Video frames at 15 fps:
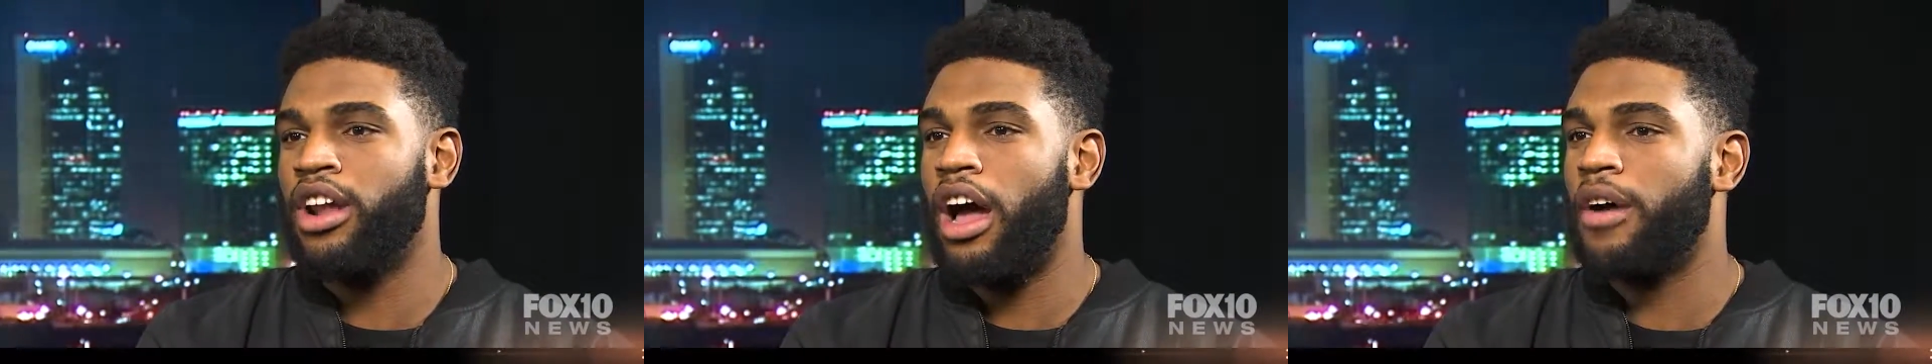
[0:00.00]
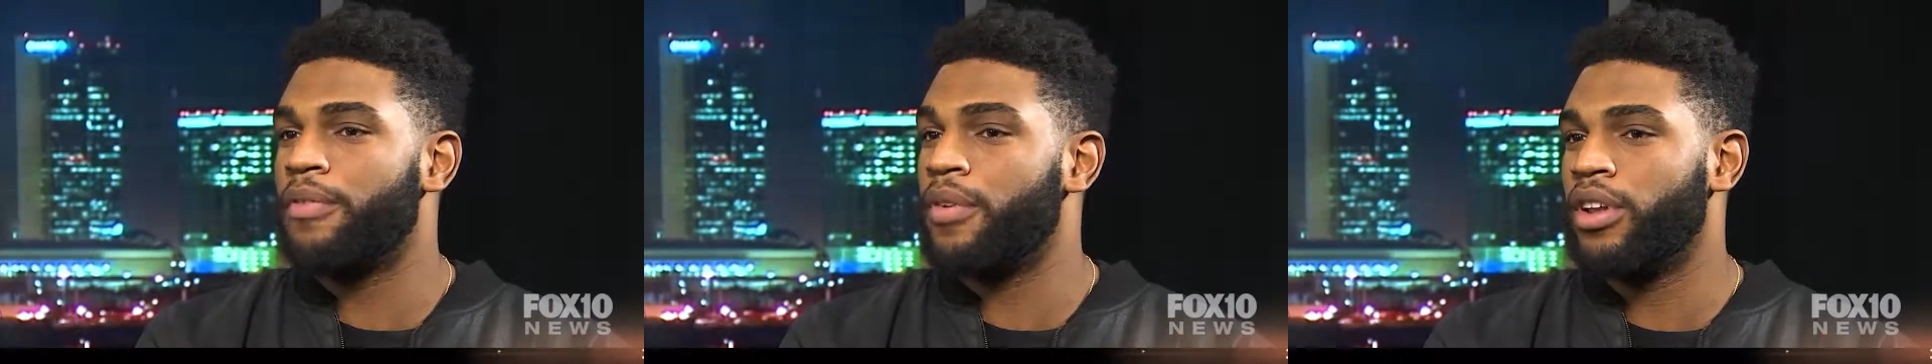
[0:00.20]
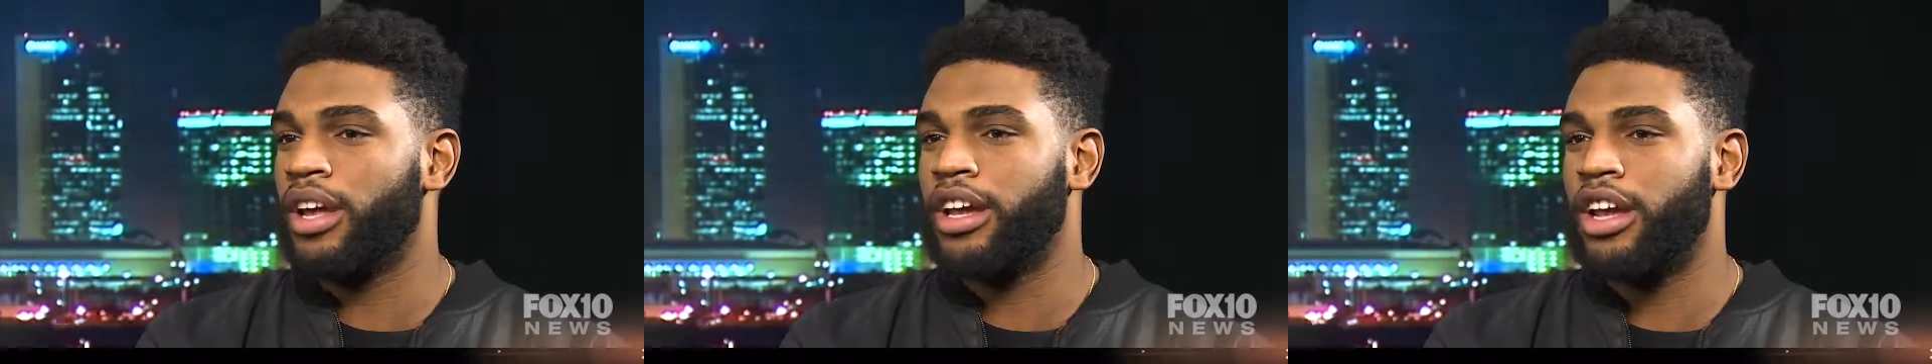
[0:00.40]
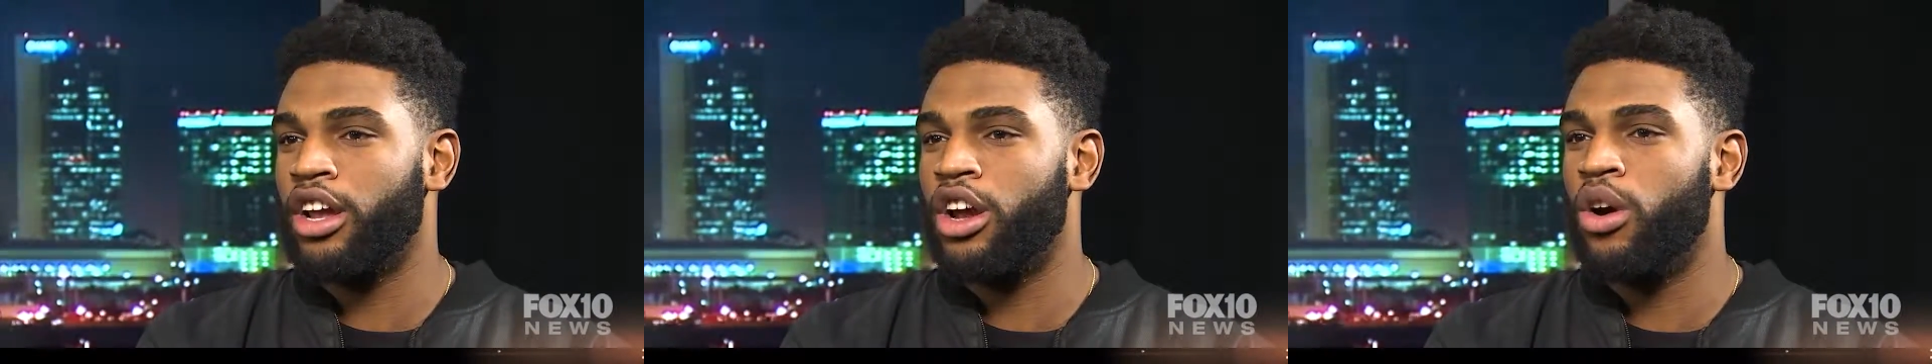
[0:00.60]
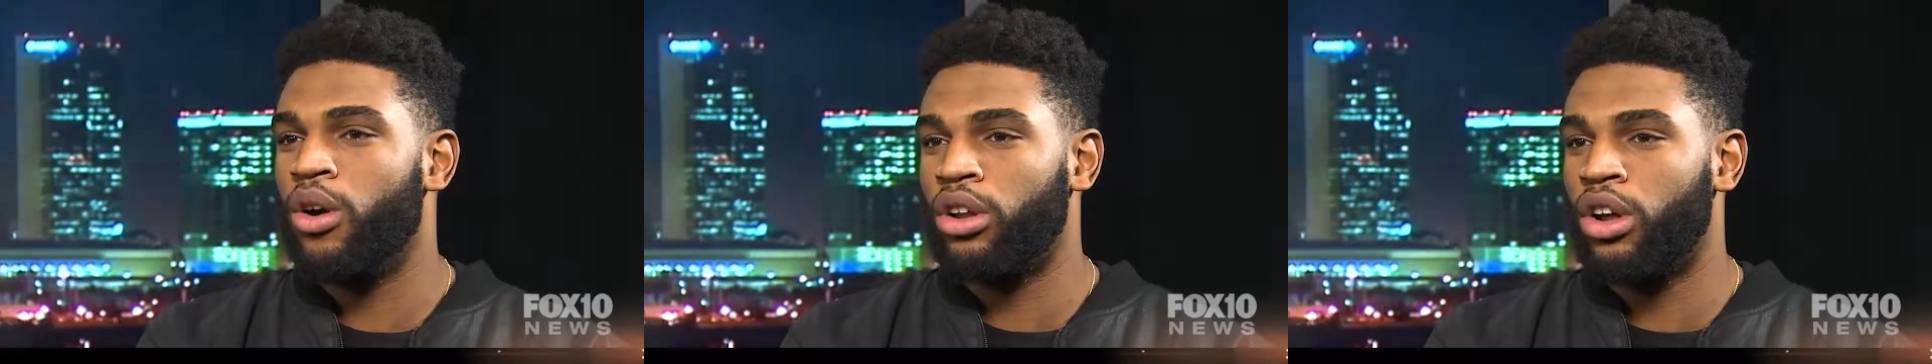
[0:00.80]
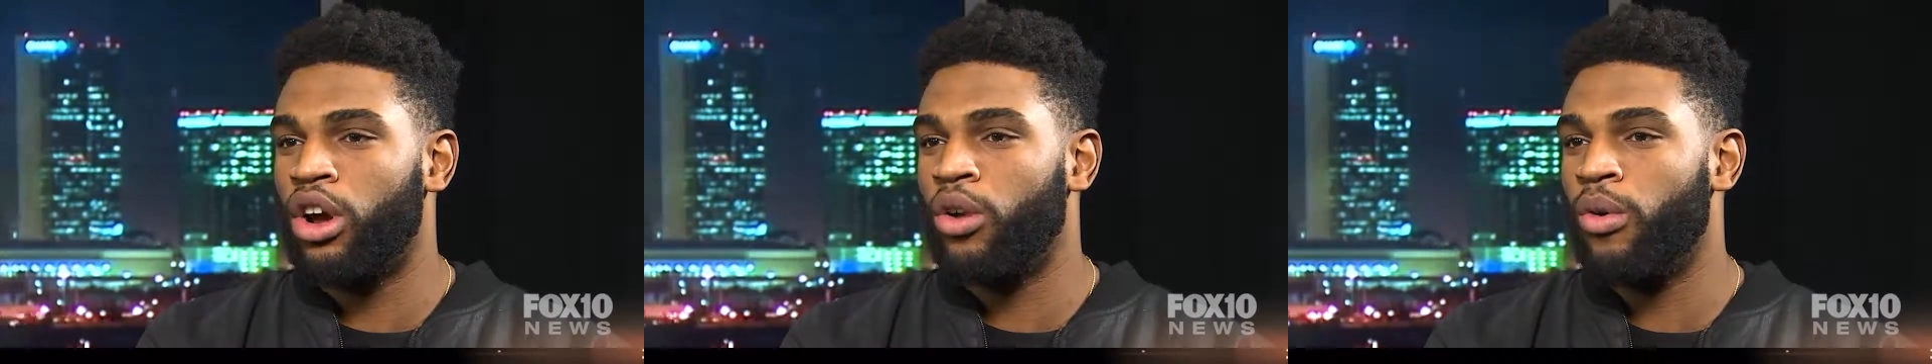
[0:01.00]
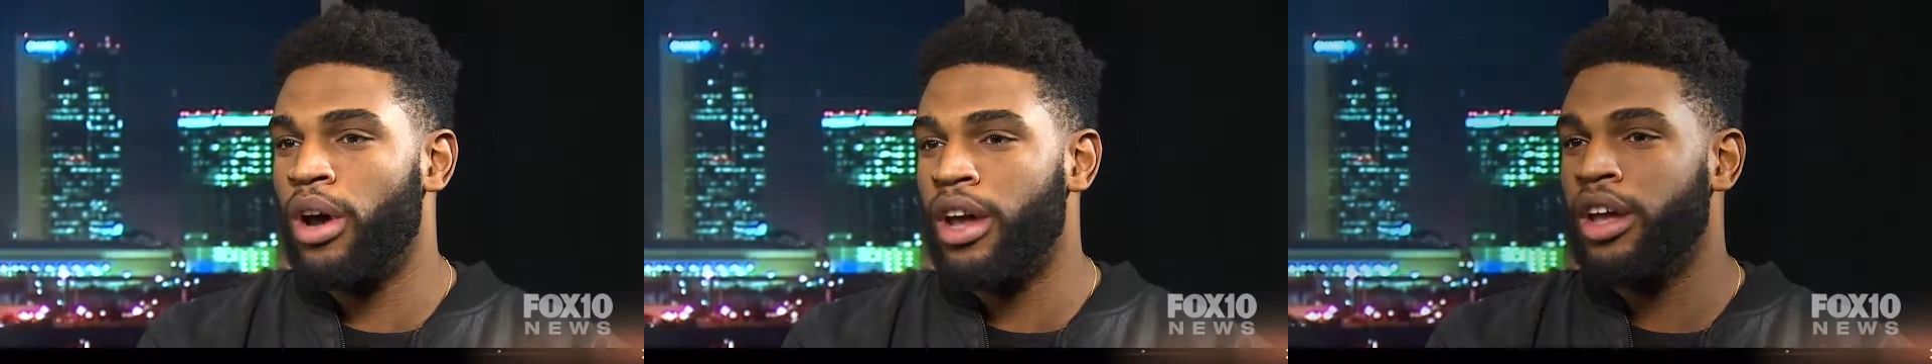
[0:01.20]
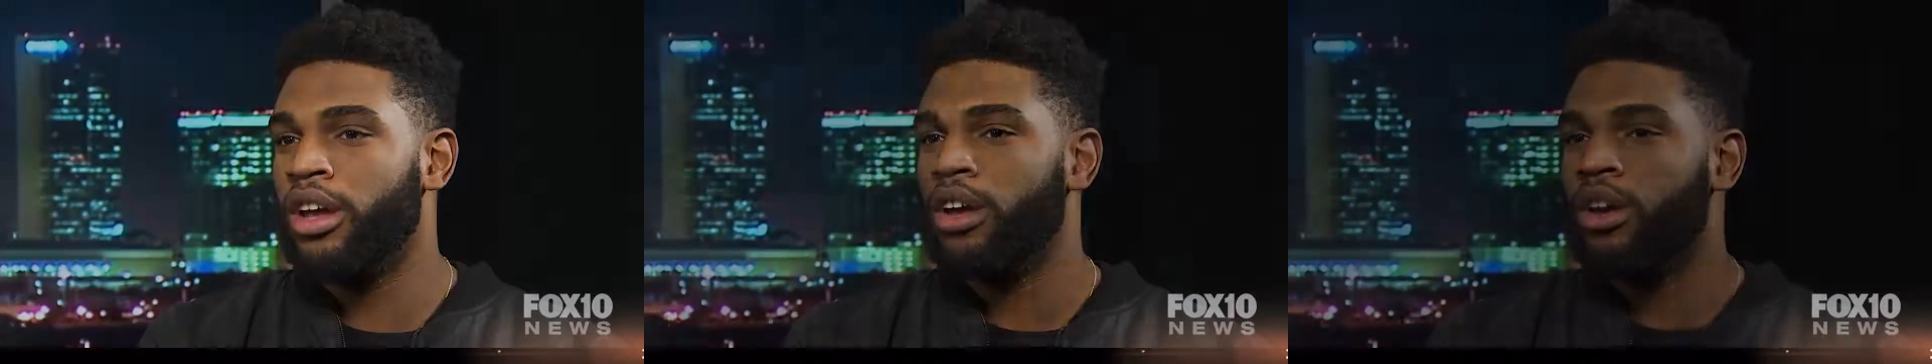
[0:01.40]
I feel like can go a long
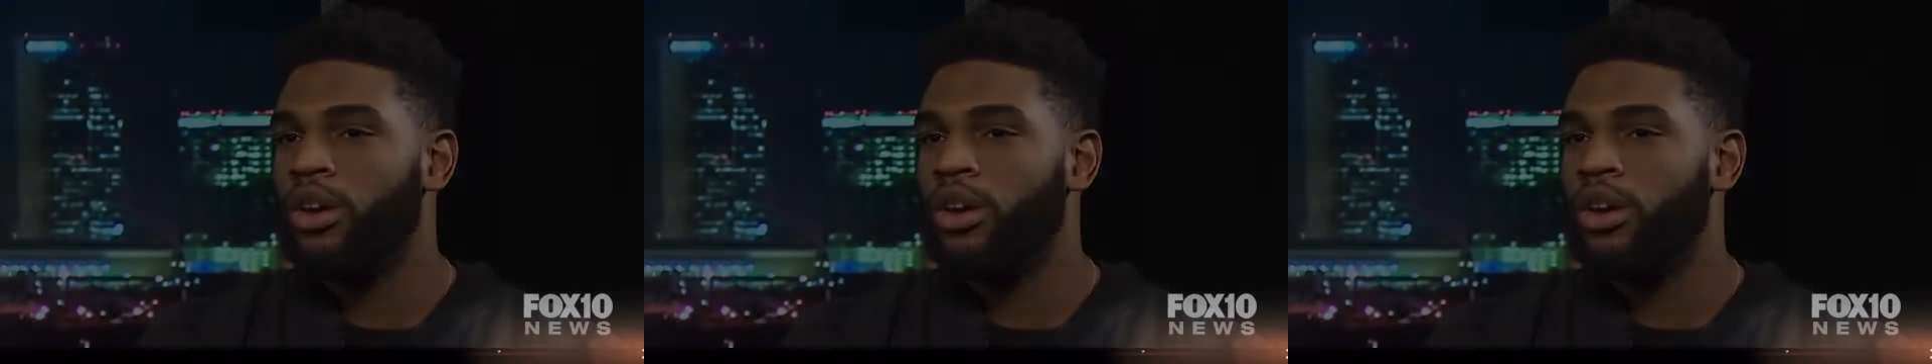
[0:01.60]
way.